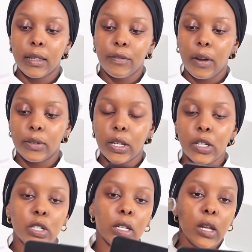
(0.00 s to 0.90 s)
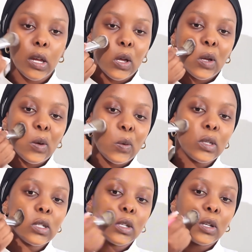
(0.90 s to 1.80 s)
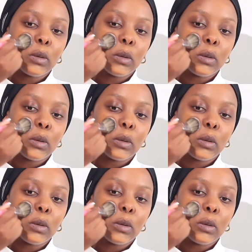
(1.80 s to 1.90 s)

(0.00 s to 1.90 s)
the foundation with a circular